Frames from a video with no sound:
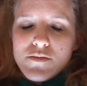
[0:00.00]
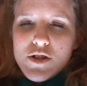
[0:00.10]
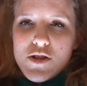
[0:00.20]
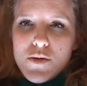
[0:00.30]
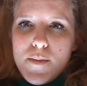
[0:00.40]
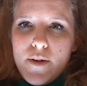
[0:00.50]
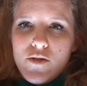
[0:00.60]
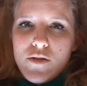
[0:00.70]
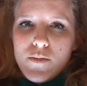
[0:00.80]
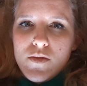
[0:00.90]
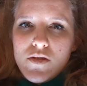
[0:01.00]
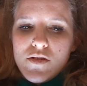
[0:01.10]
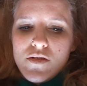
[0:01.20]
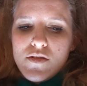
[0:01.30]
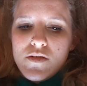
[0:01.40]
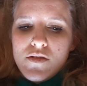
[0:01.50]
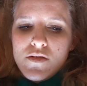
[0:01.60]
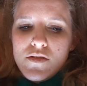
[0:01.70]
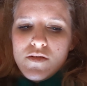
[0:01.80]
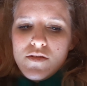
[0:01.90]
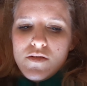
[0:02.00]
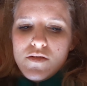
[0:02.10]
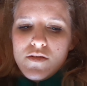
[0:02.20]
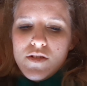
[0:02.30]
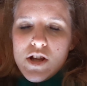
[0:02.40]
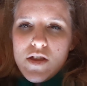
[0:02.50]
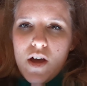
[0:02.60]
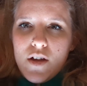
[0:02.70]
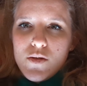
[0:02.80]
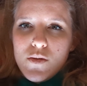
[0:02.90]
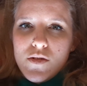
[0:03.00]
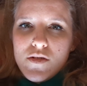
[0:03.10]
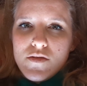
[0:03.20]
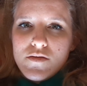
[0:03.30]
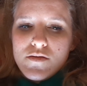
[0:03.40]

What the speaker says: with 3 bedrooms near the high school